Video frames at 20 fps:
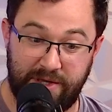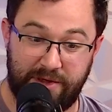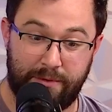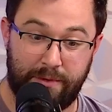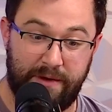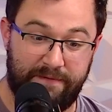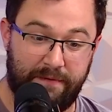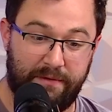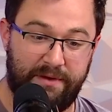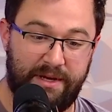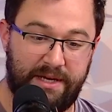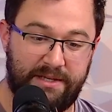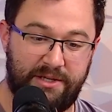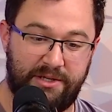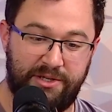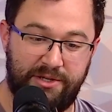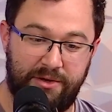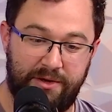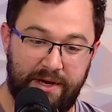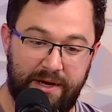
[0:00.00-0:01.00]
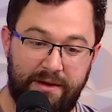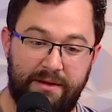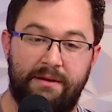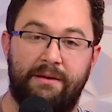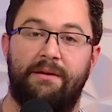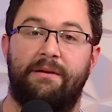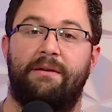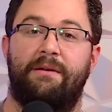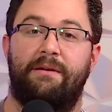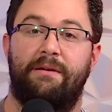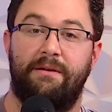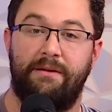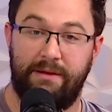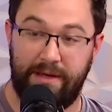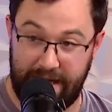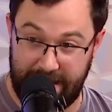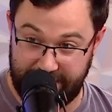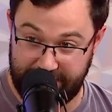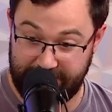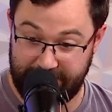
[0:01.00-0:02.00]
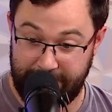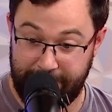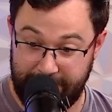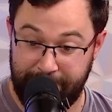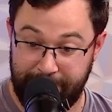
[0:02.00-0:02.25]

3 full days of shooting? Yes.